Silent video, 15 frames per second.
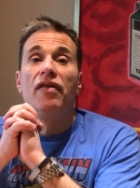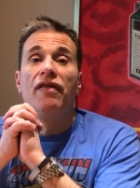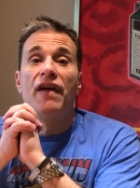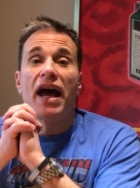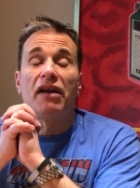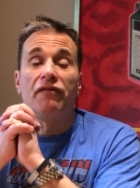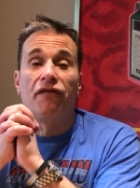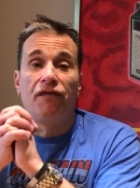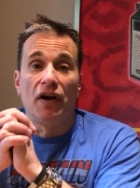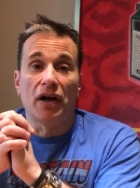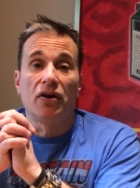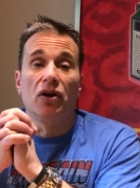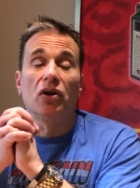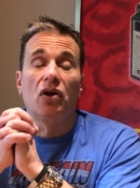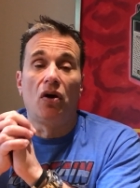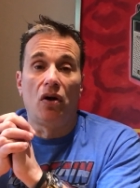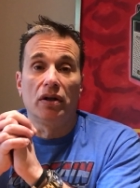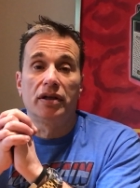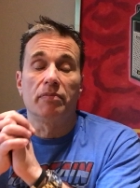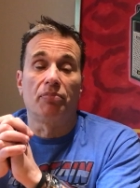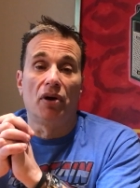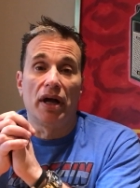that fucker
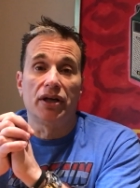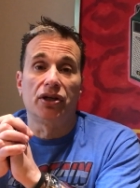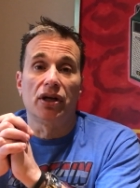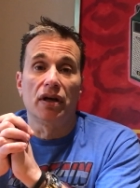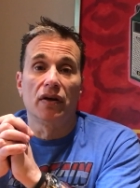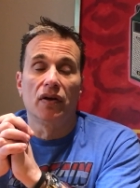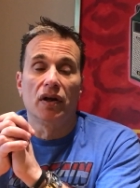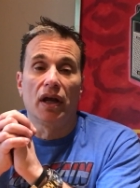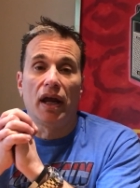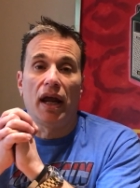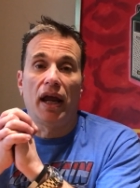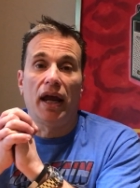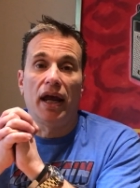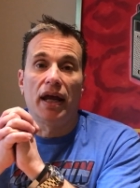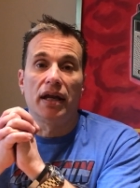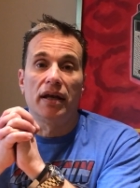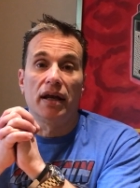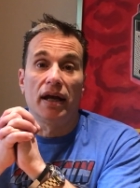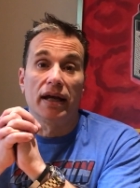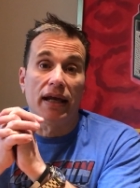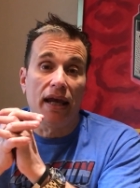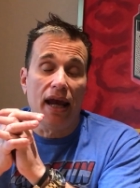called depression. And
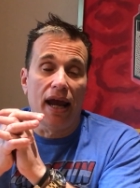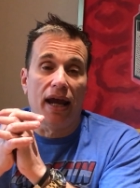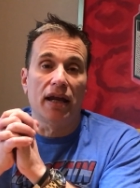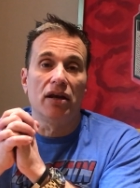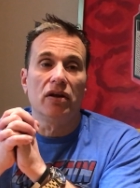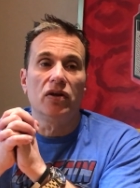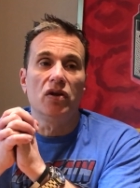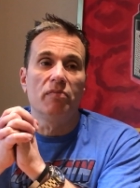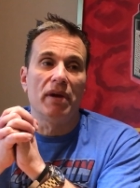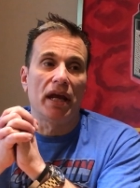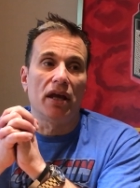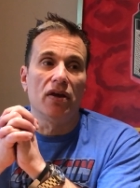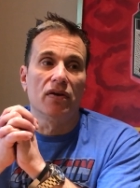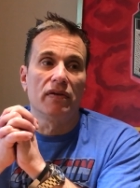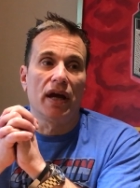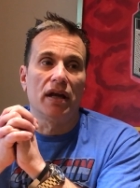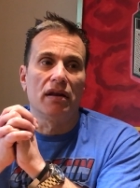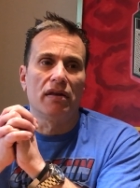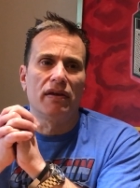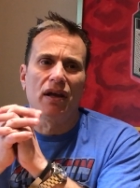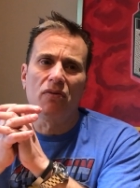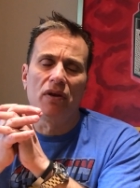again, you may hear that
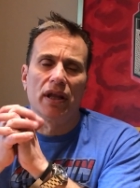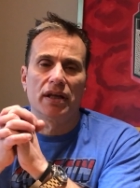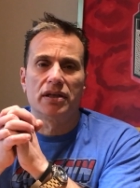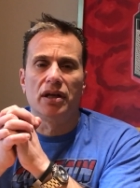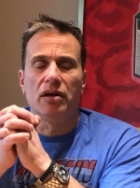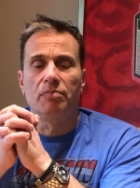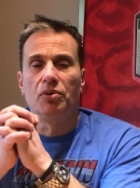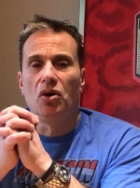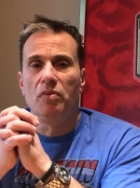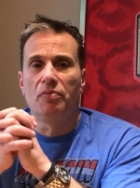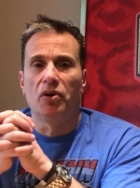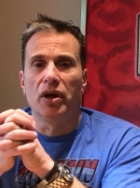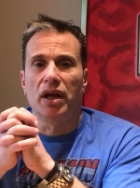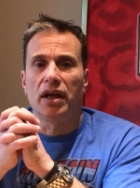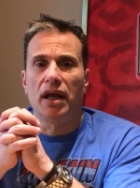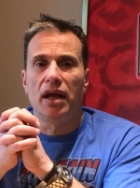and think, well, that's inappropriate.